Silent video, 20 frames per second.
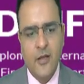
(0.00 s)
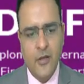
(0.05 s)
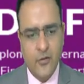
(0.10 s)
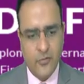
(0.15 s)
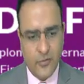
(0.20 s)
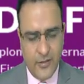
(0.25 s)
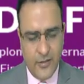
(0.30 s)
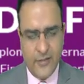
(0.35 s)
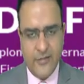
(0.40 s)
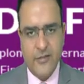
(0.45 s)

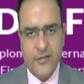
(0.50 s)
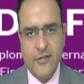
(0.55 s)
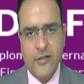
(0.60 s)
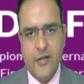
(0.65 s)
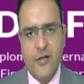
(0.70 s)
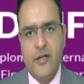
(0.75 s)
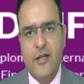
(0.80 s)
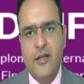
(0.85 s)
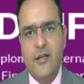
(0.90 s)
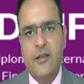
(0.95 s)
So there is a
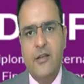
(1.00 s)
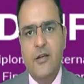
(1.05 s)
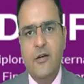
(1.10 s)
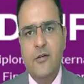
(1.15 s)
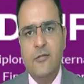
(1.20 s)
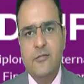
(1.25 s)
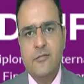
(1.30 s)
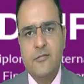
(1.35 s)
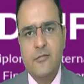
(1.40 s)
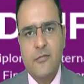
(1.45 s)
journey in
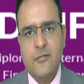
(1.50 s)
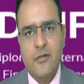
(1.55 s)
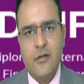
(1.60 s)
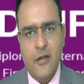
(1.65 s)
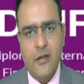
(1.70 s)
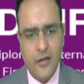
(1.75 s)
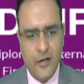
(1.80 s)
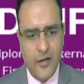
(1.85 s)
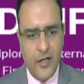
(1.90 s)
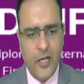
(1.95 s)
the
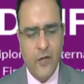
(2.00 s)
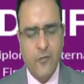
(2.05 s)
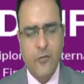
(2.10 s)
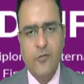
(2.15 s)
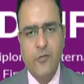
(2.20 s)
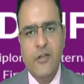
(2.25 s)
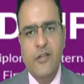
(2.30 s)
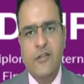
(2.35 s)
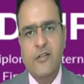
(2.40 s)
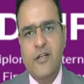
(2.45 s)
life
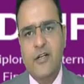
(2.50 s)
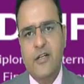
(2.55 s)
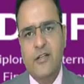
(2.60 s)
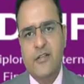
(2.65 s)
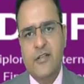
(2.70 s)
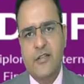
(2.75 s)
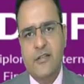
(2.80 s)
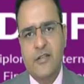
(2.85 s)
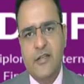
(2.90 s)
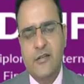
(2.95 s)
of these
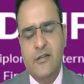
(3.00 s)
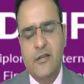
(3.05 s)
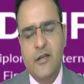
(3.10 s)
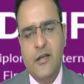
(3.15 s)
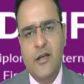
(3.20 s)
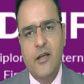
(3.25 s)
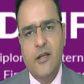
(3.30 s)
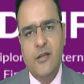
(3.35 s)
contingencies.